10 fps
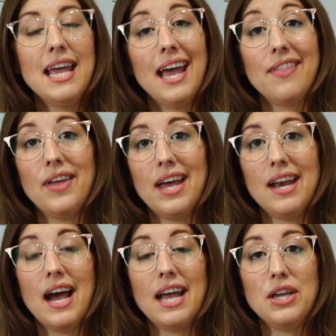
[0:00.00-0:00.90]
And then
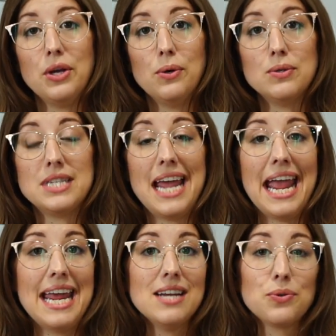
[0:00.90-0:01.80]
I used
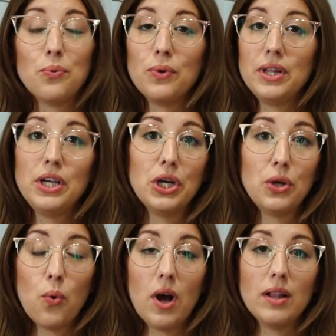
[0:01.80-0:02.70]
8 really
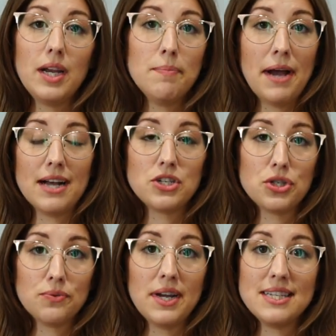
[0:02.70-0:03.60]
good quality
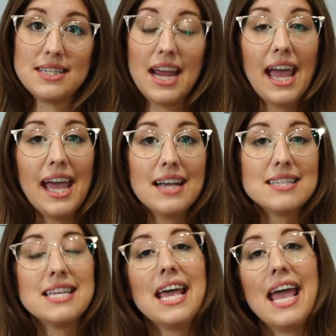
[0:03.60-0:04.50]
pasture-raised
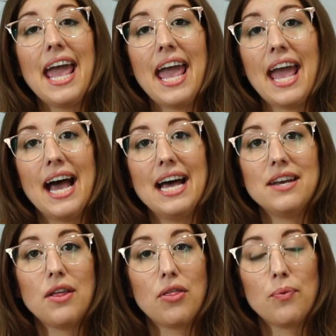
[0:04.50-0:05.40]
eggs and
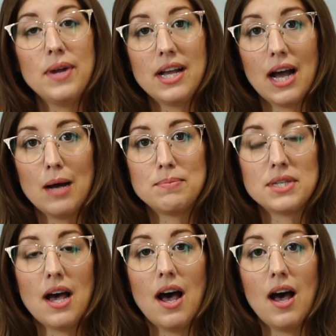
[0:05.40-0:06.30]
3
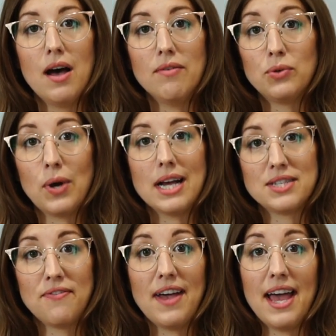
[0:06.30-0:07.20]
cups of
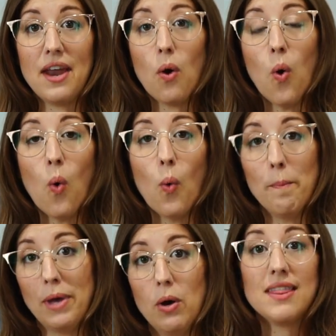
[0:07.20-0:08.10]
grass-fed whole
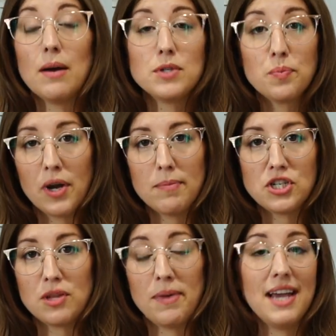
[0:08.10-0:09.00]
milk. That was pretty
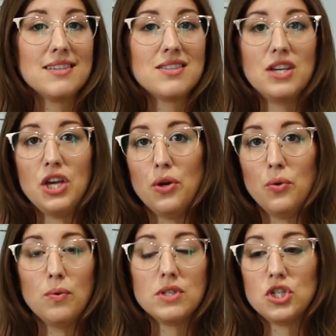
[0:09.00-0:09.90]
much the base.
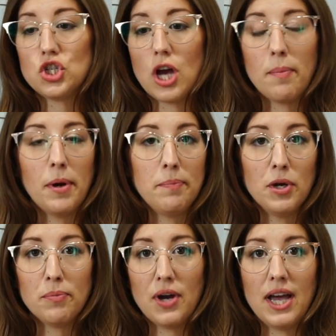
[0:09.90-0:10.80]
You chop up
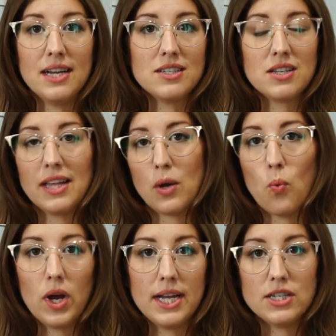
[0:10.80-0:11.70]
your bread into like
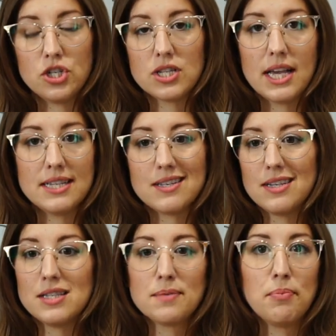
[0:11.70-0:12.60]
1-inch
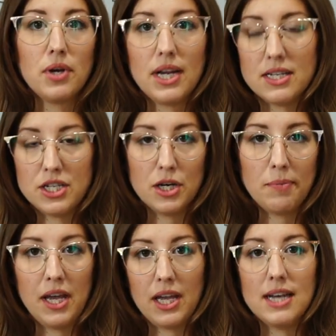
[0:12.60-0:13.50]
slices, put it into your
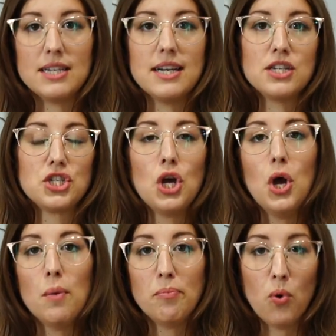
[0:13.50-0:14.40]
baking dish,
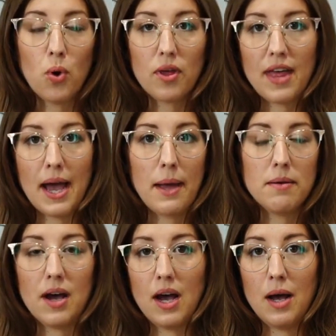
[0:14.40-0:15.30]
pour that
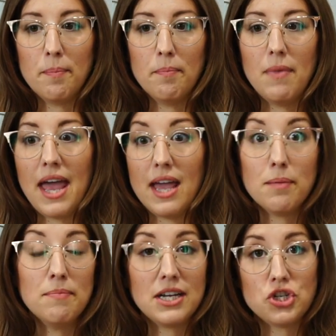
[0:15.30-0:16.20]
egg
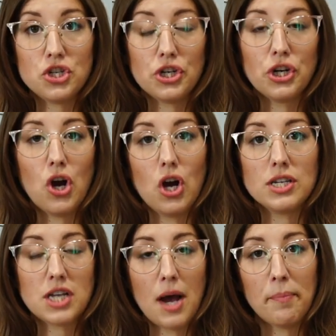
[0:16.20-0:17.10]
mixture on
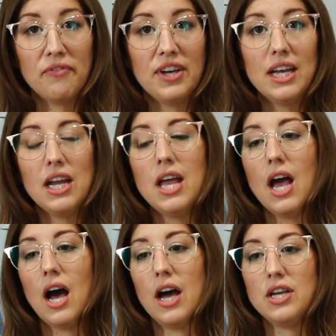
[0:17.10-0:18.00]
top of it.
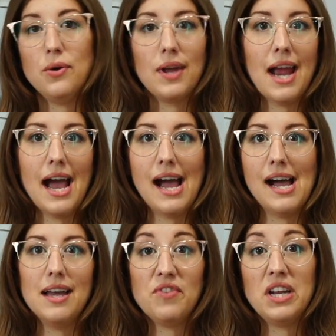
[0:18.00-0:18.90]
You can
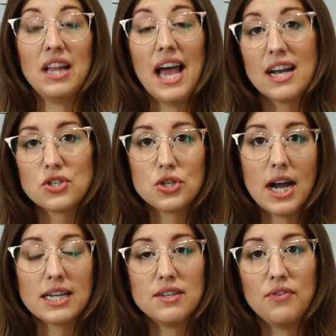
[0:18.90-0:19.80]
add vanilla
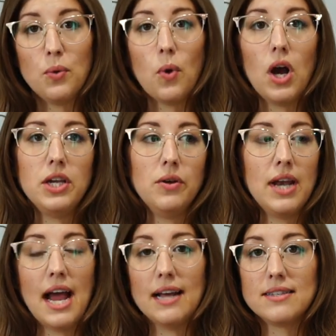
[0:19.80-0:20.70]
extract if you want, you can
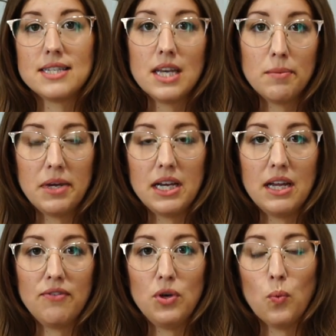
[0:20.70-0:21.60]
add cinnamon
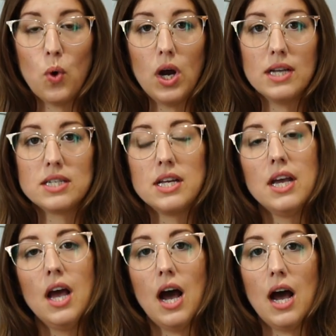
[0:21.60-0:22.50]
if you want,
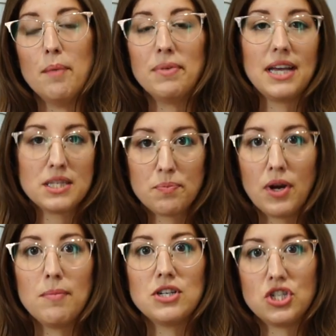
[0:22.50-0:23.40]
but that's
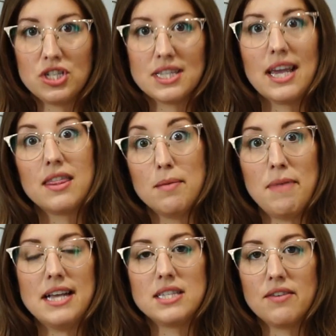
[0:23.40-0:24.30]
pretty much just like the
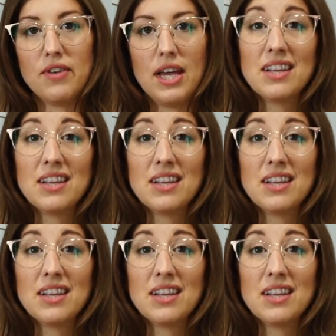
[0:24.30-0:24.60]
base of it.